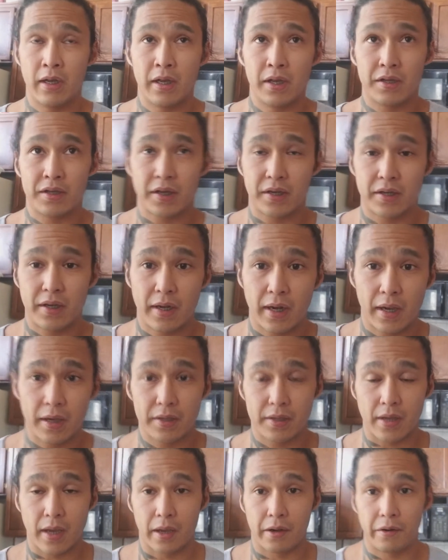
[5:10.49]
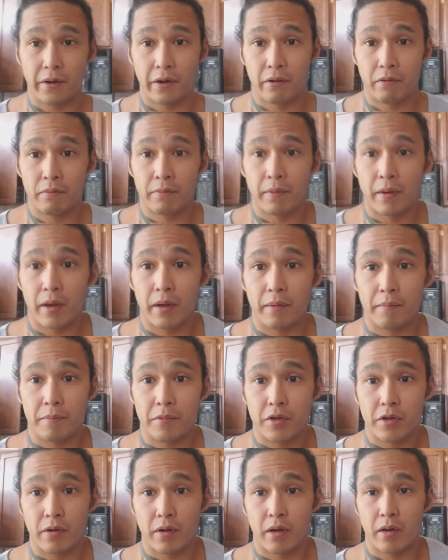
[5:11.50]
60 days i don't know i'm
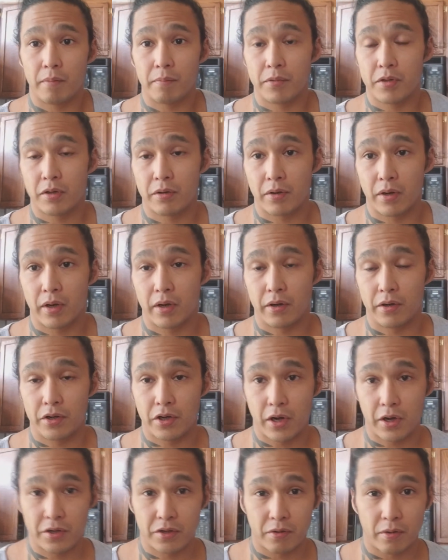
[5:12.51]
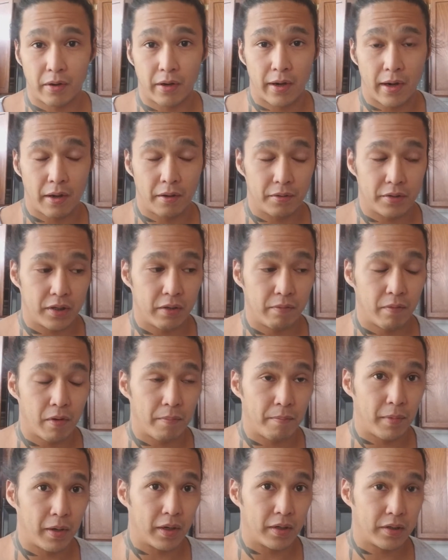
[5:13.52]
i'm still going to try to sort it out see
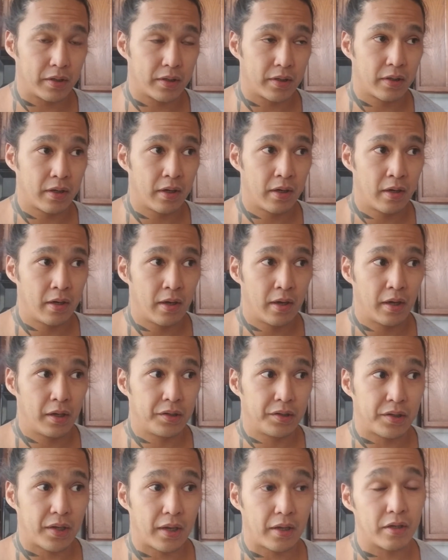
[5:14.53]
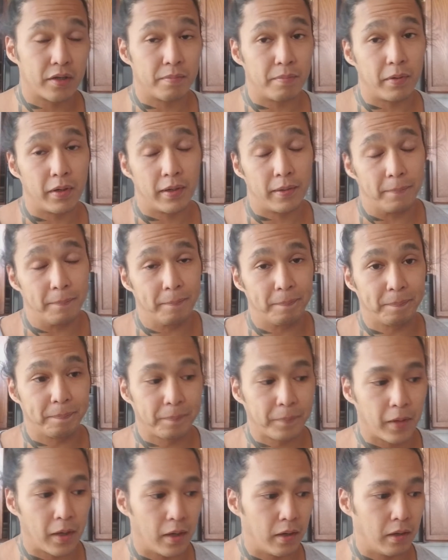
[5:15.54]
what makes sense but
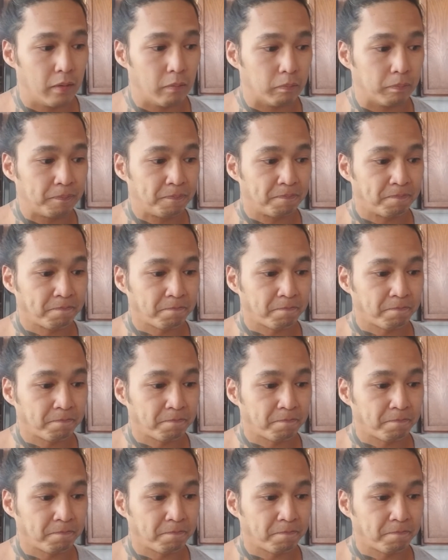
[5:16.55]
um